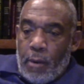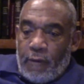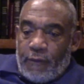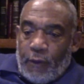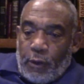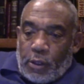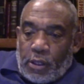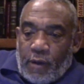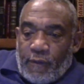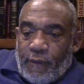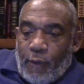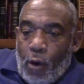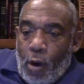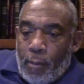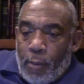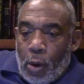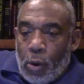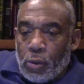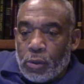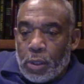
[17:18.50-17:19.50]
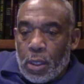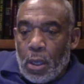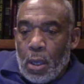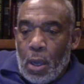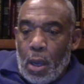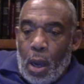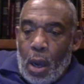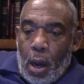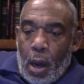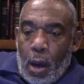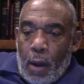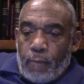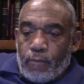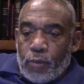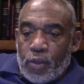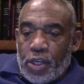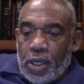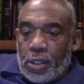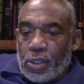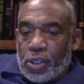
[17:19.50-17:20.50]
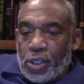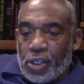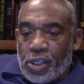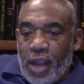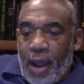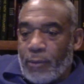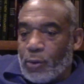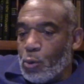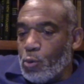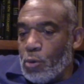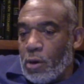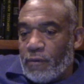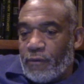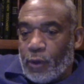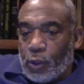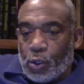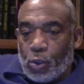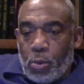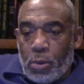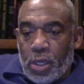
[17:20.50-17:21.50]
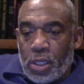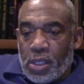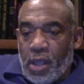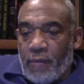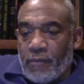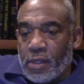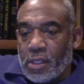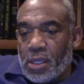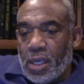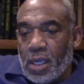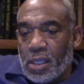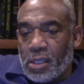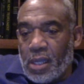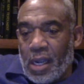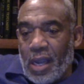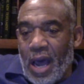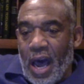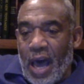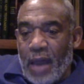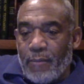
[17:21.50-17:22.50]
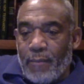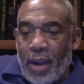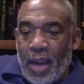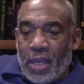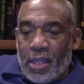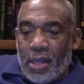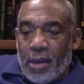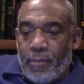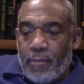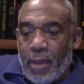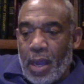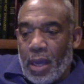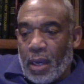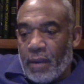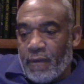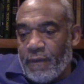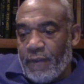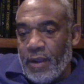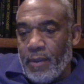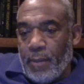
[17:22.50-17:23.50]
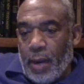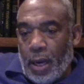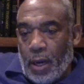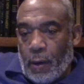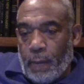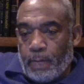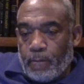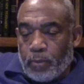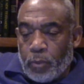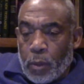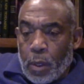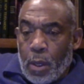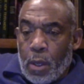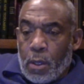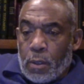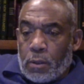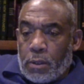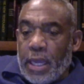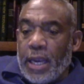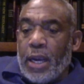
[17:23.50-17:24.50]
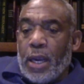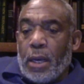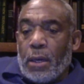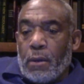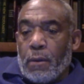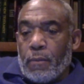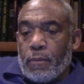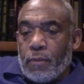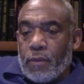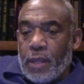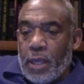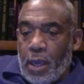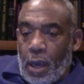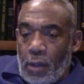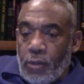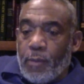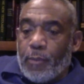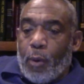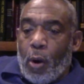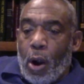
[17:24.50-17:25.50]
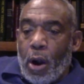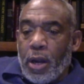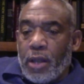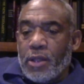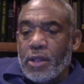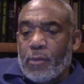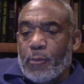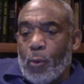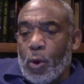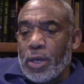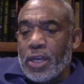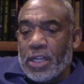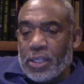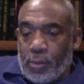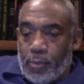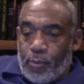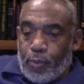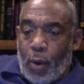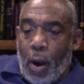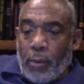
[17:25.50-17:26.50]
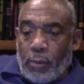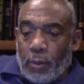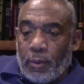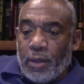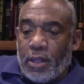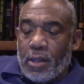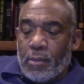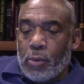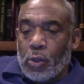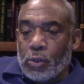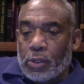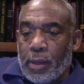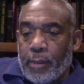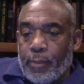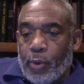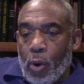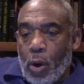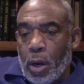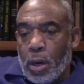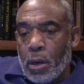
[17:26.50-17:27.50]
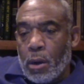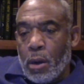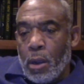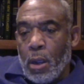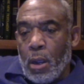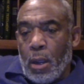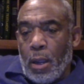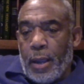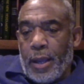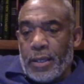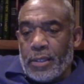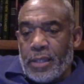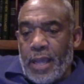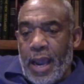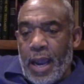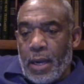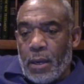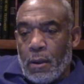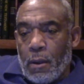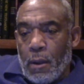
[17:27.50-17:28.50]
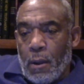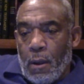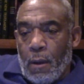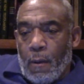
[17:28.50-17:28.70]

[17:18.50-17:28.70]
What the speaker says: first and foremost, Genesis chapter 1 verse 27 says that God made them male and female. Then the other part, and the one that's probably the most important, is that